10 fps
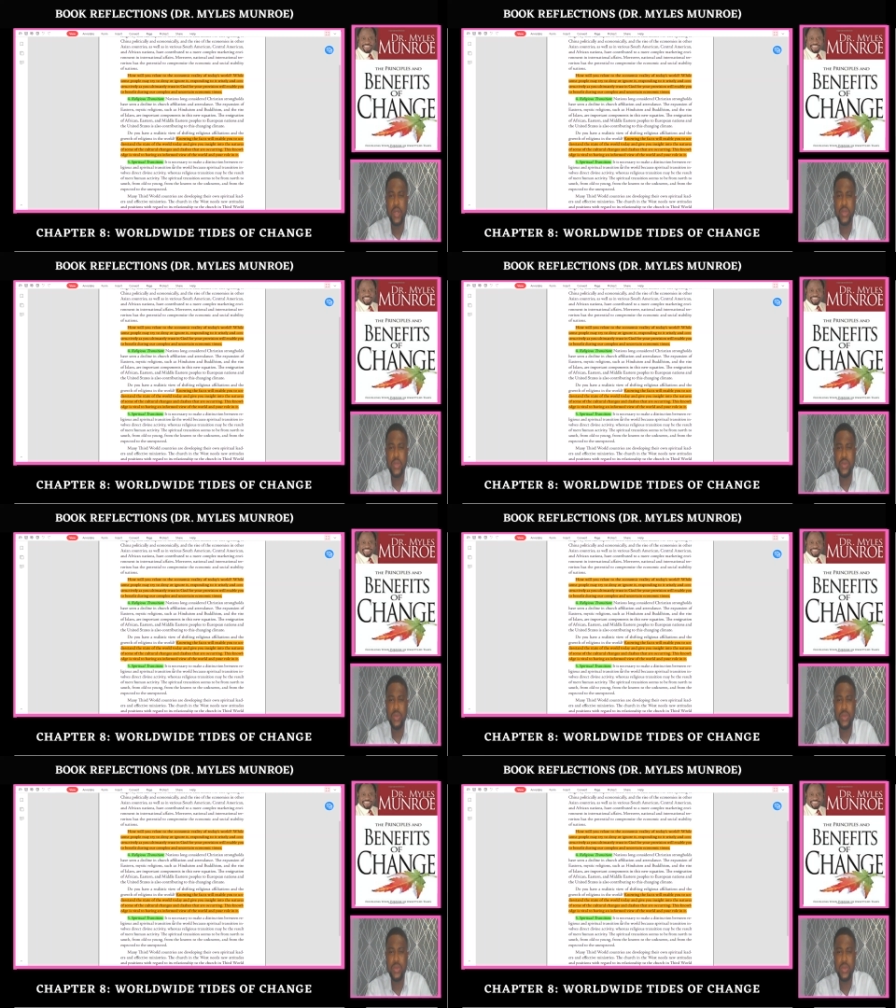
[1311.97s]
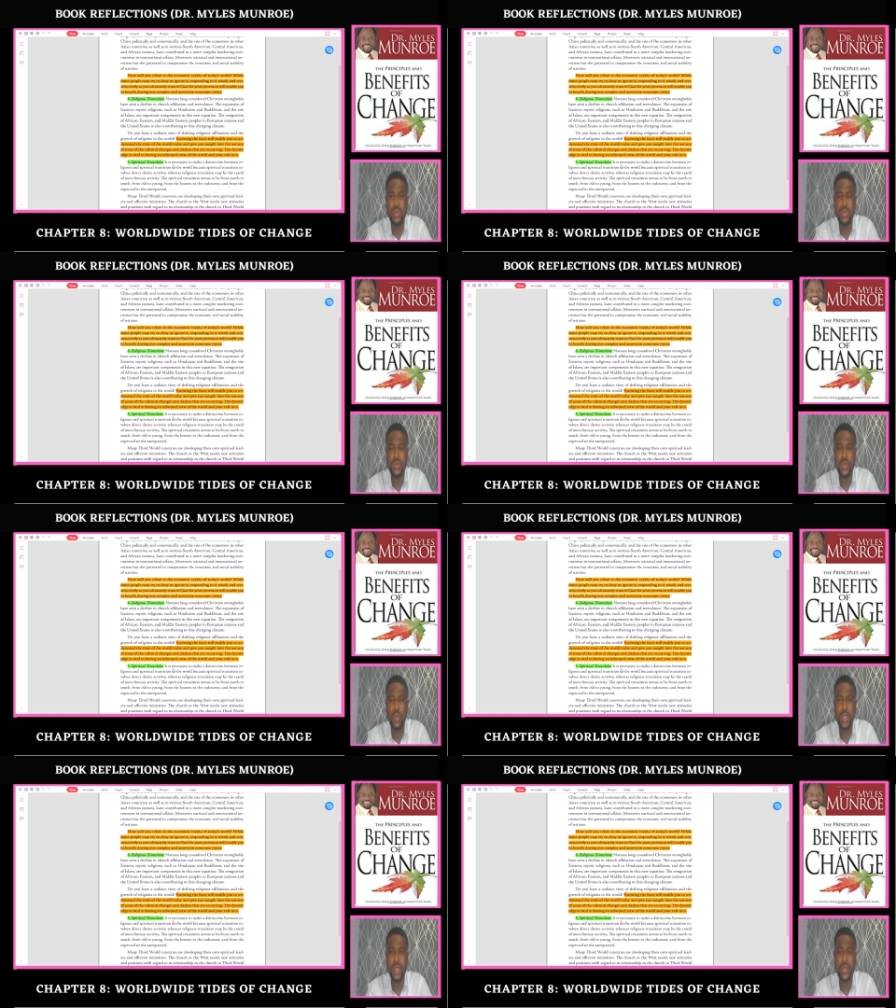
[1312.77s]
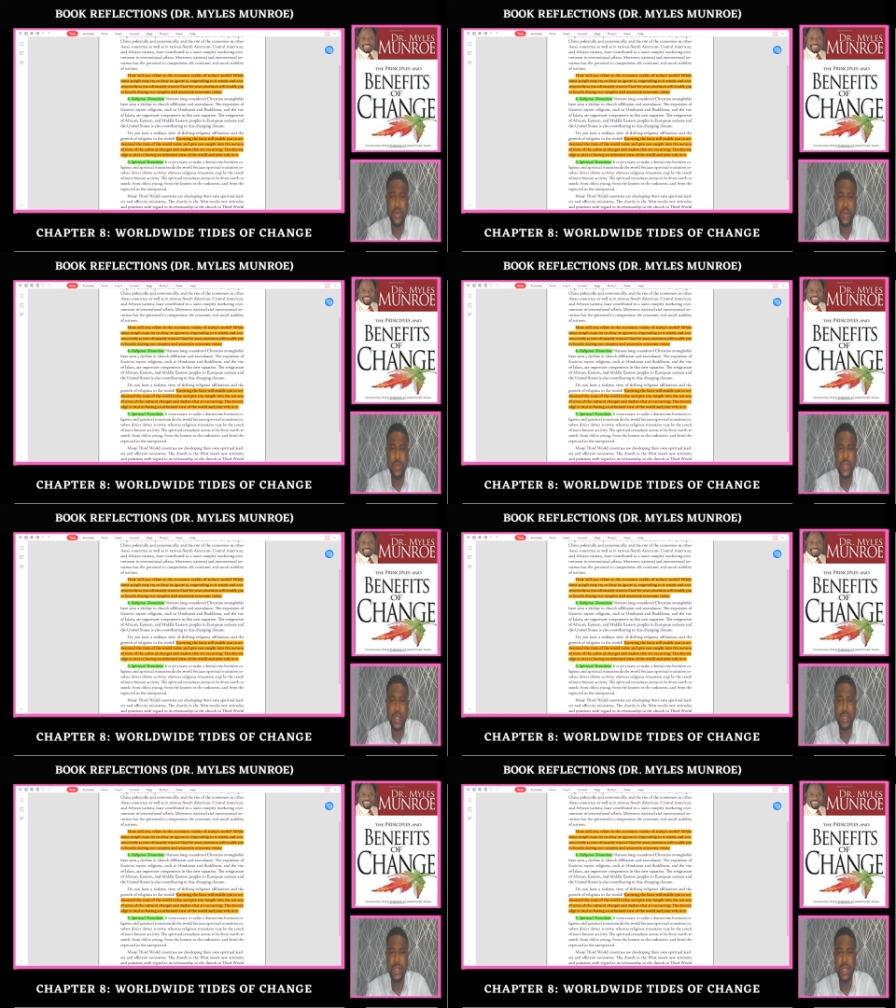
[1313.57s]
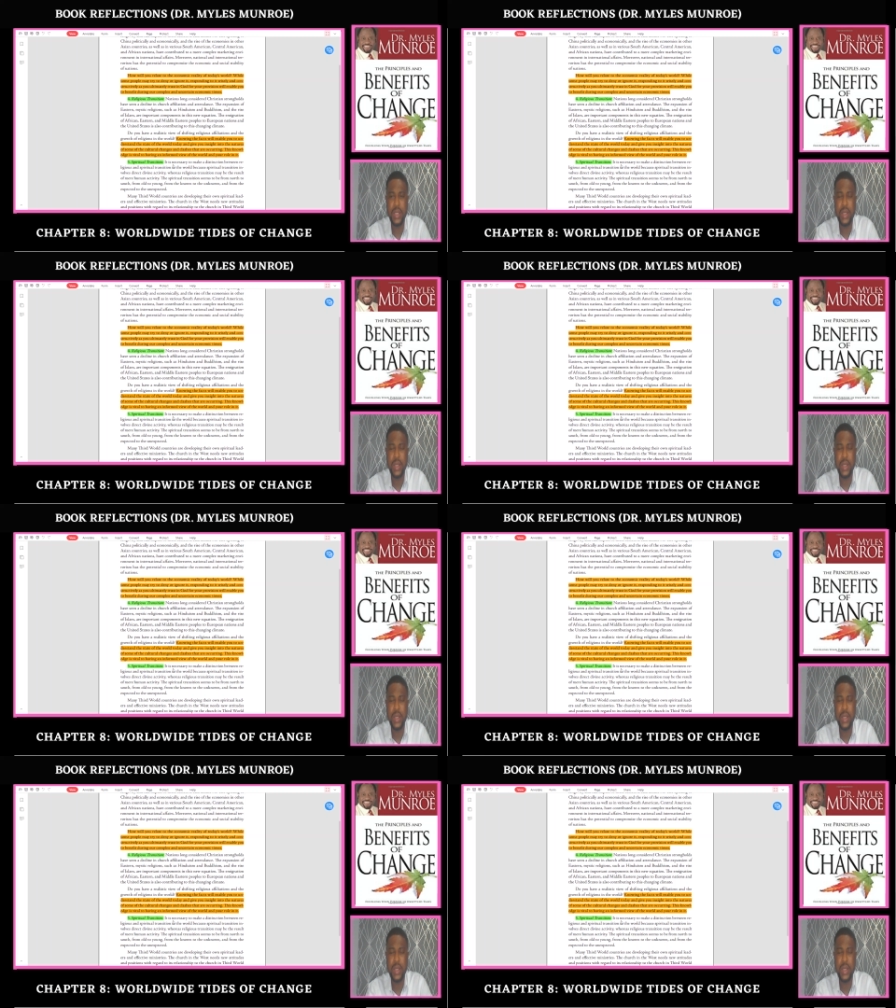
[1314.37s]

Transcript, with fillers: to, to, to what the scriptures say.